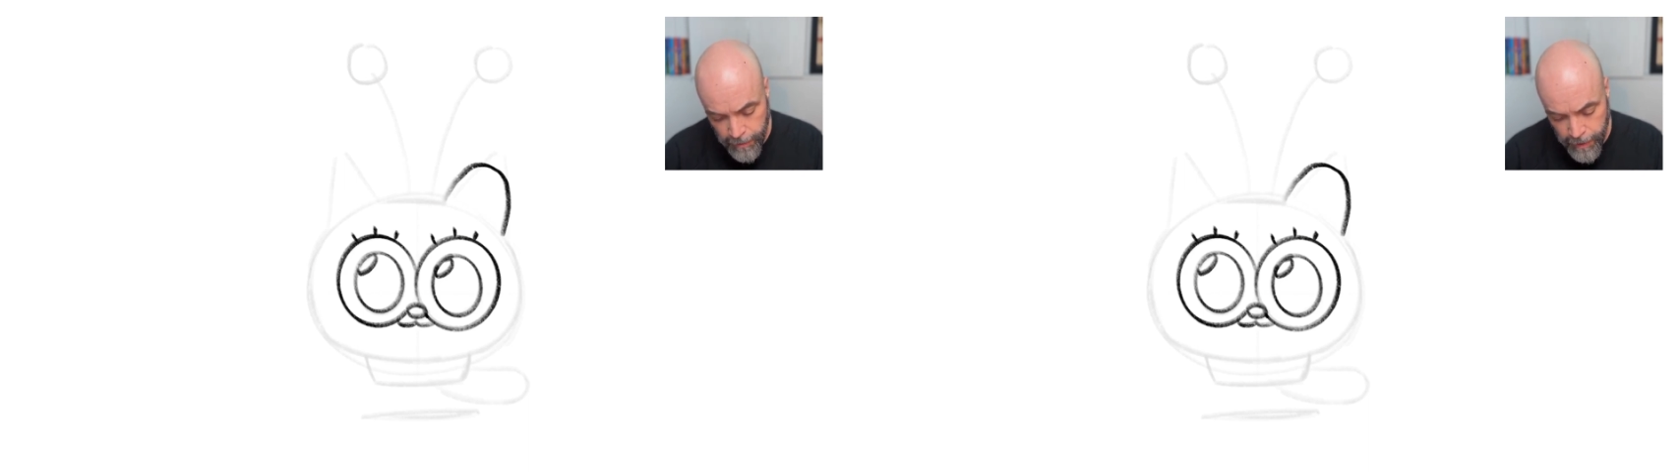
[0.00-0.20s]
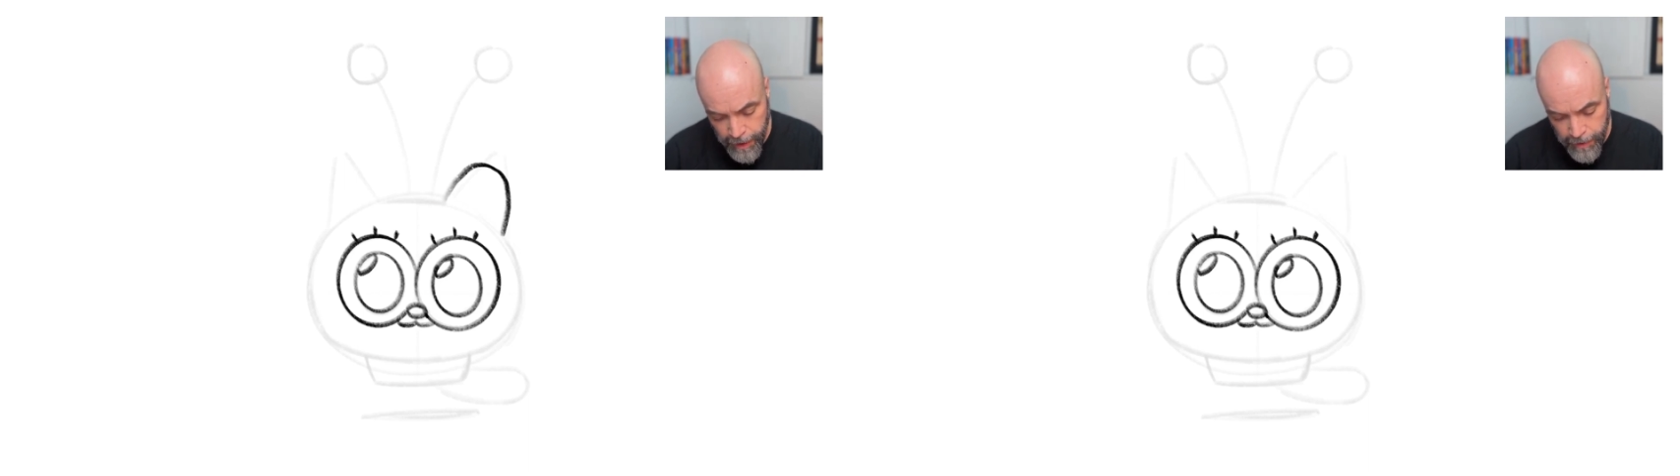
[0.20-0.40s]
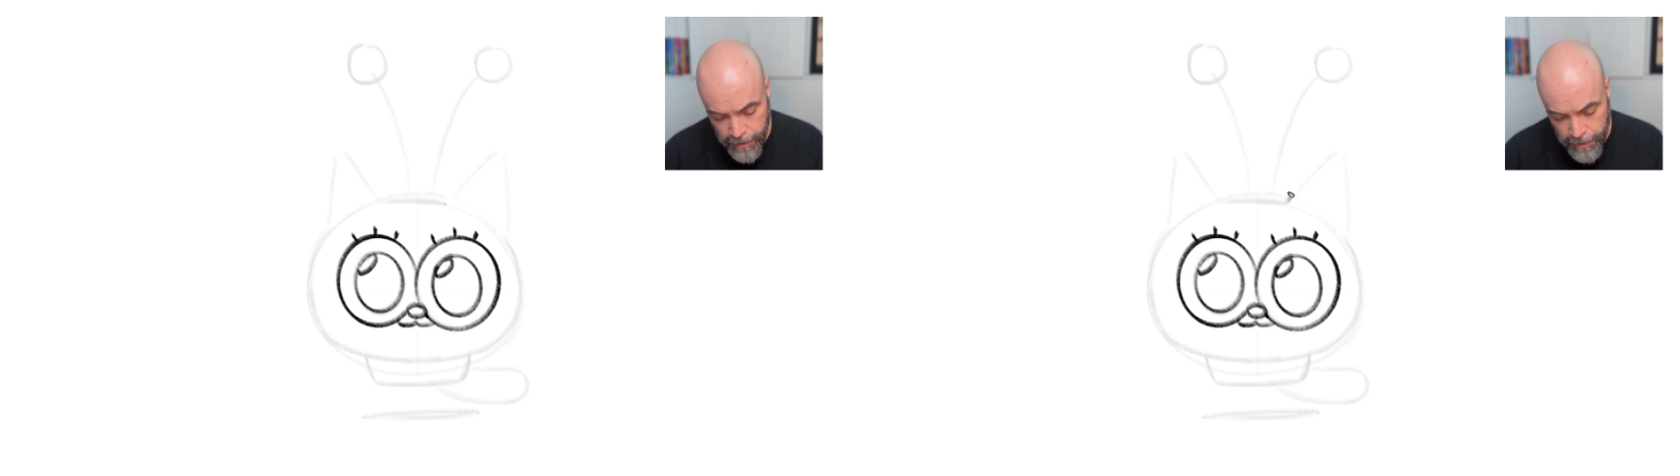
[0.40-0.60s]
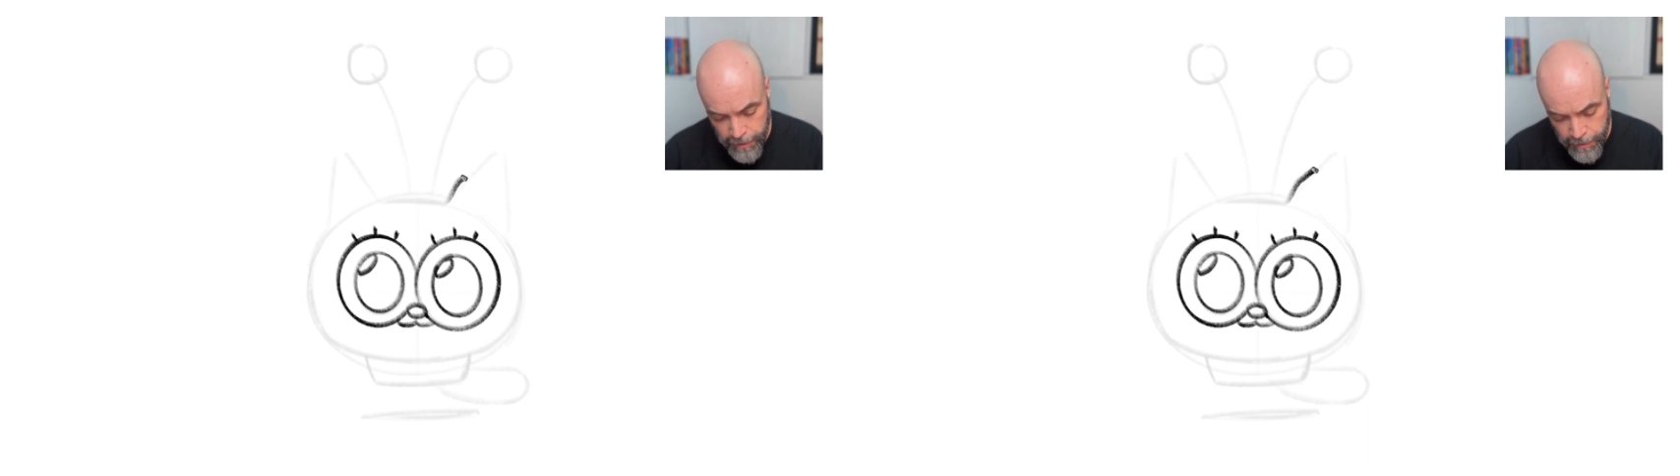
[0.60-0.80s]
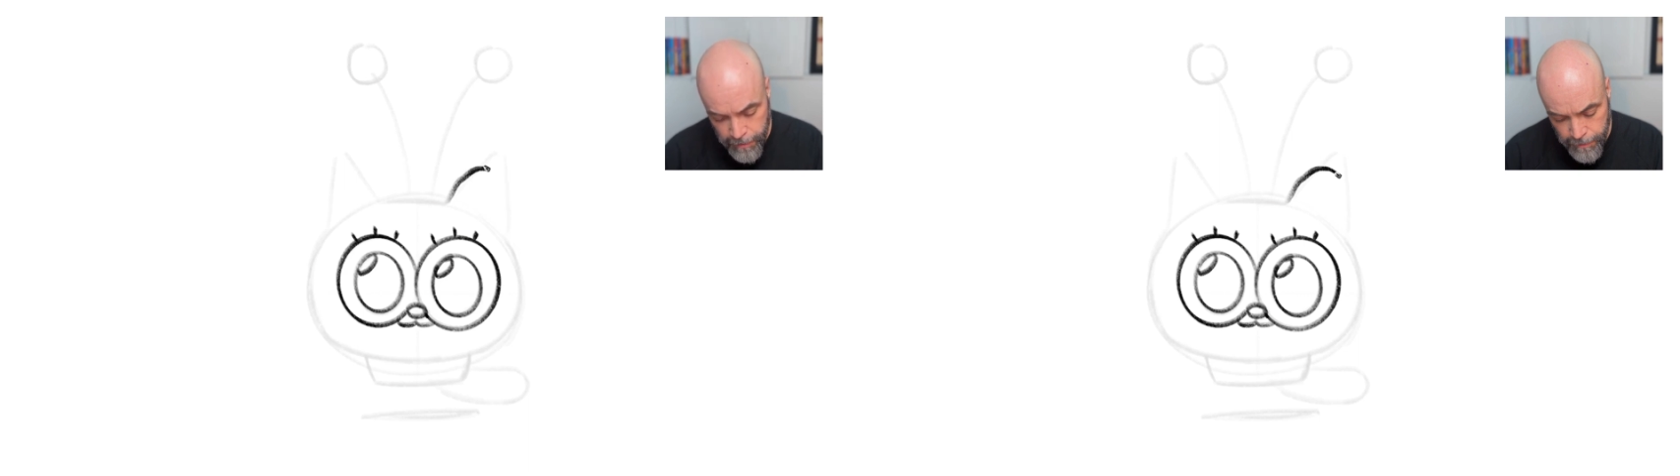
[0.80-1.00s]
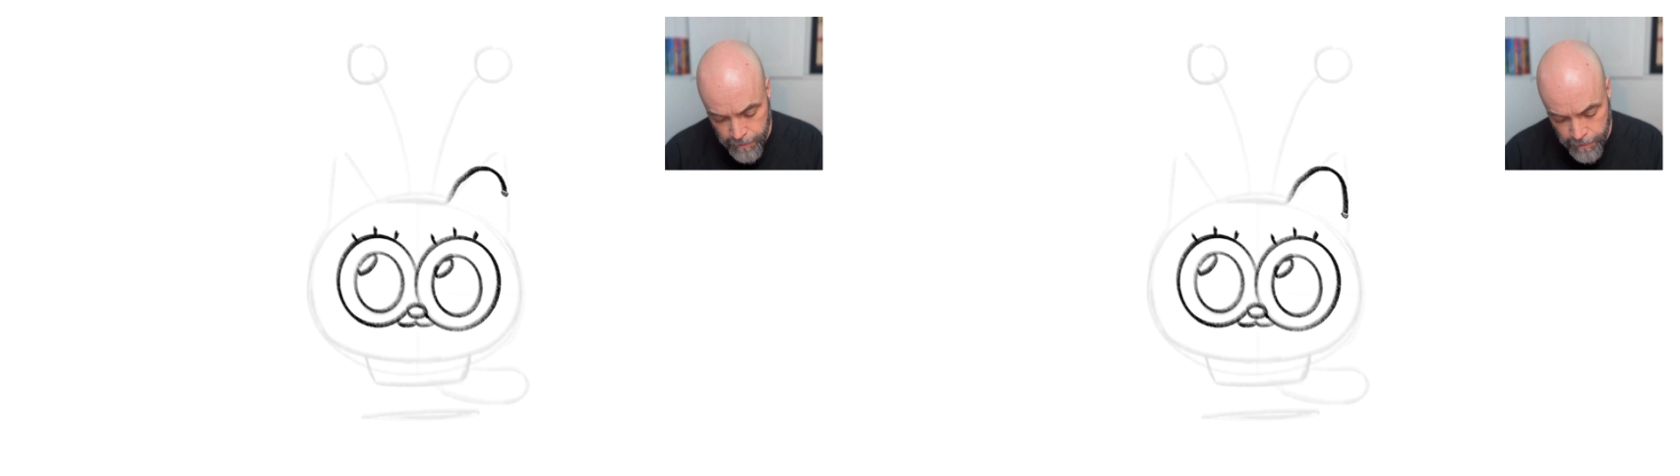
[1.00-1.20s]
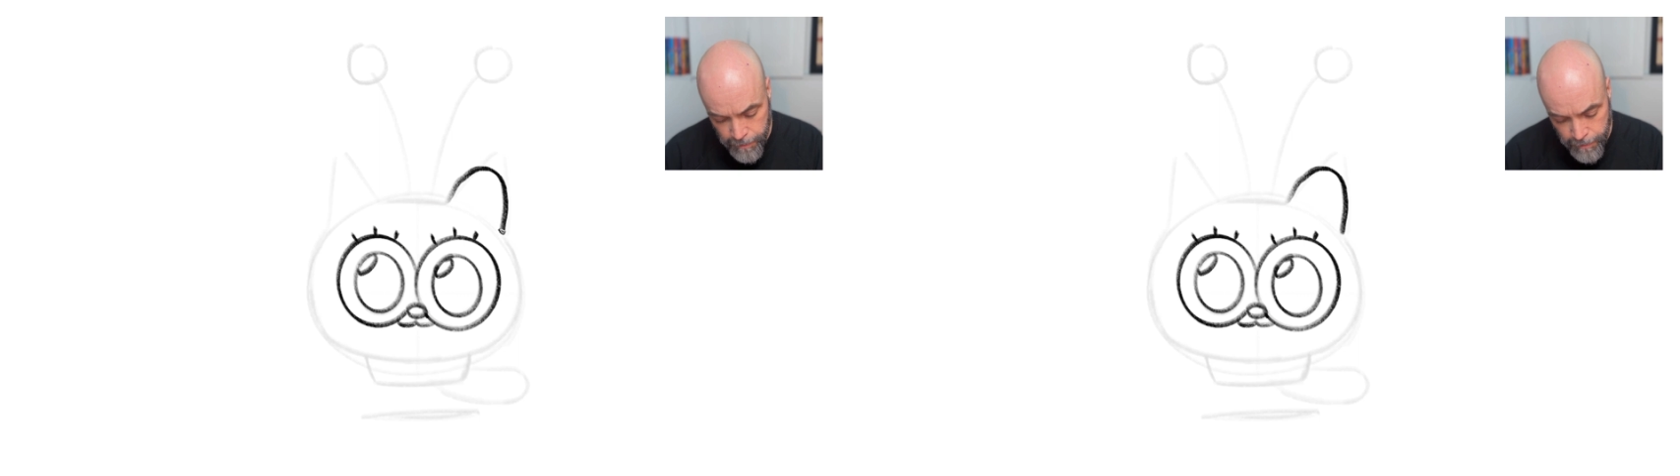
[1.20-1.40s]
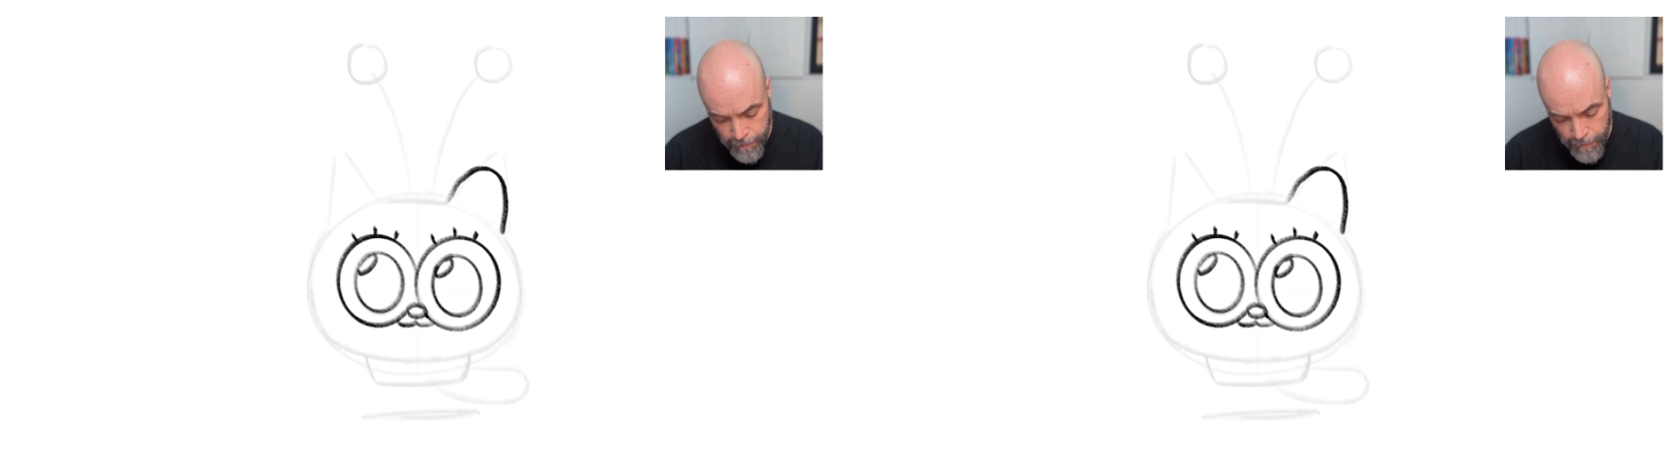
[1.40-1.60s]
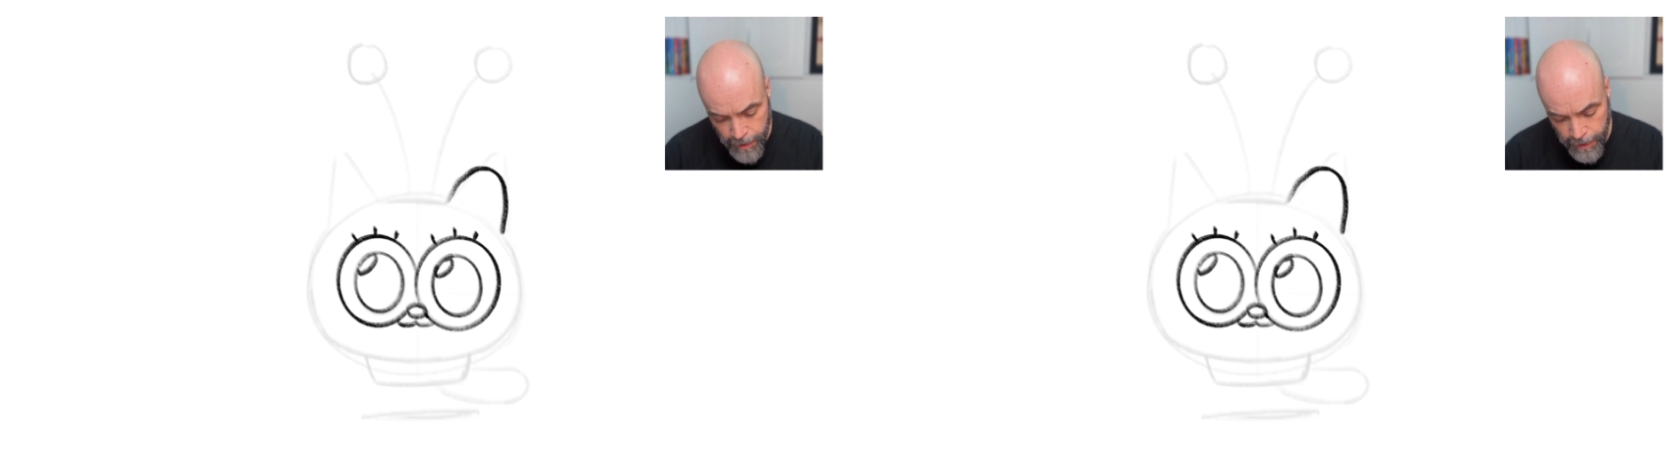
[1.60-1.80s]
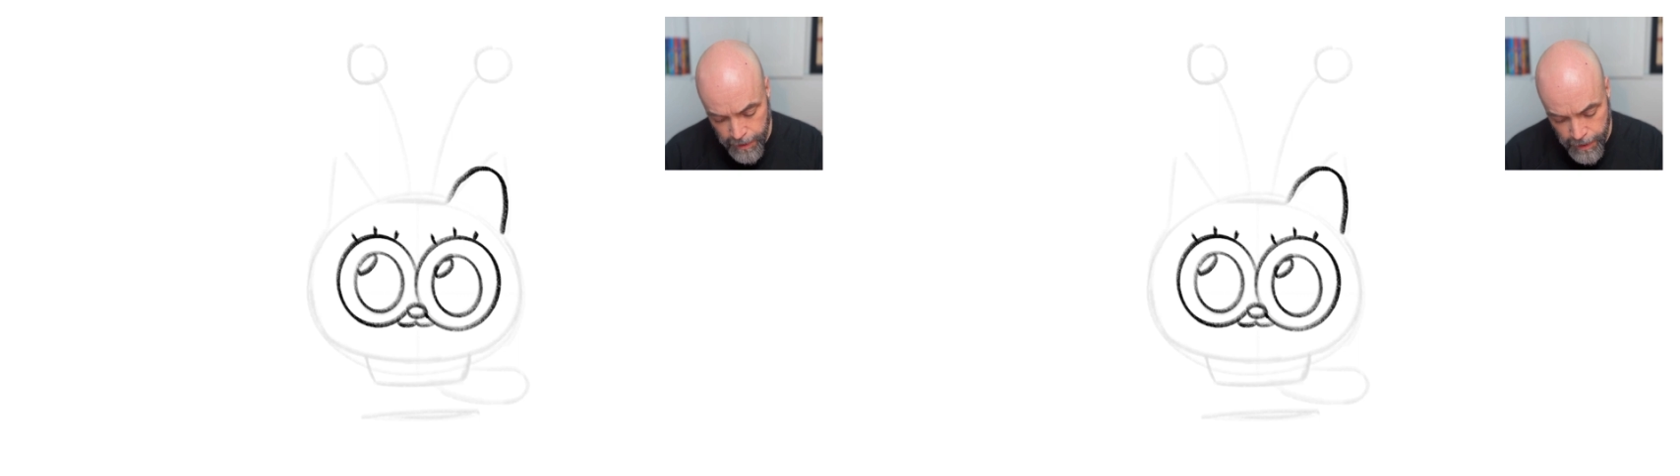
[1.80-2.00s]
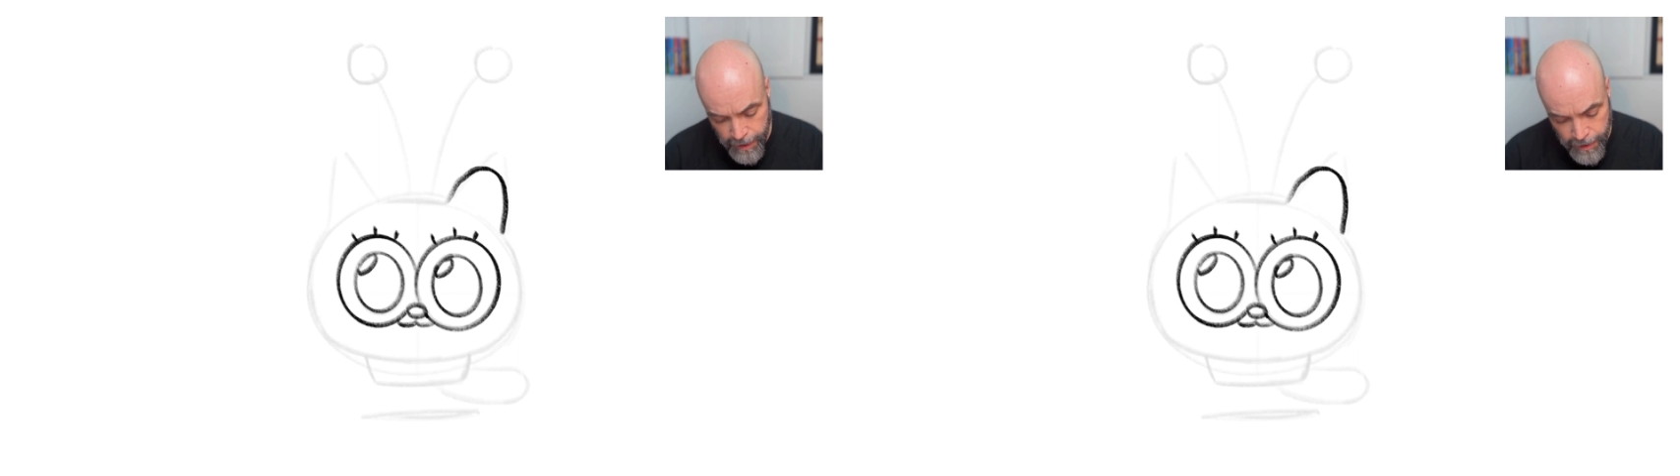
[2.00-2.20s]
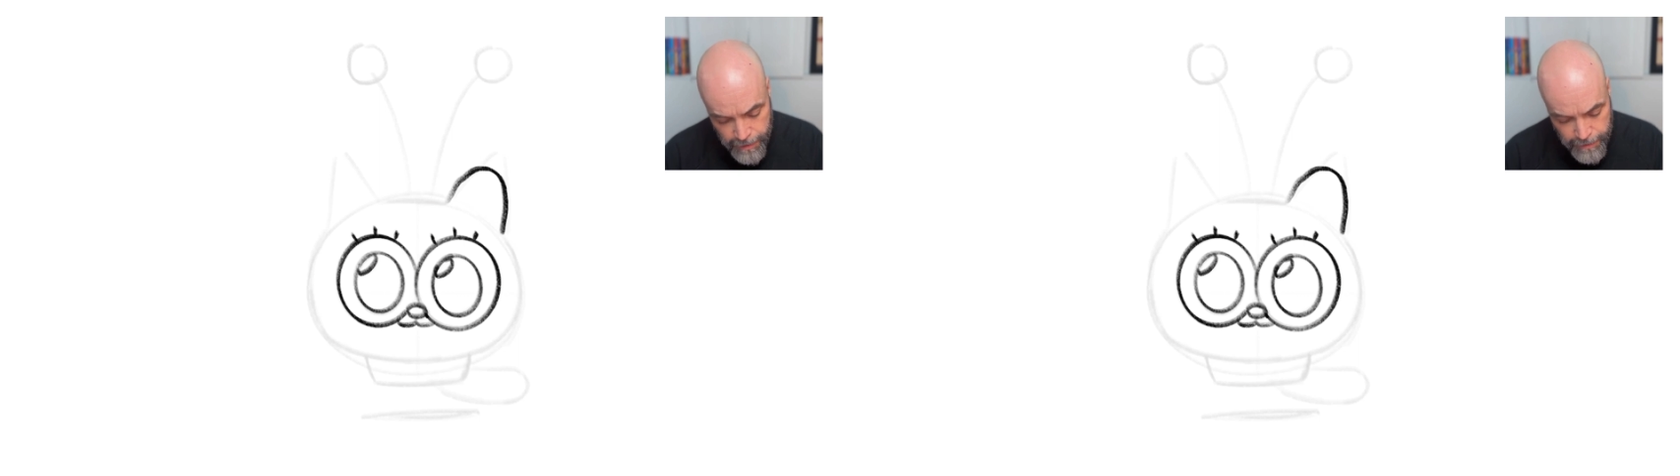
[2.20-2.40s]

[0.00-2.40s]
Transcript: round, like that.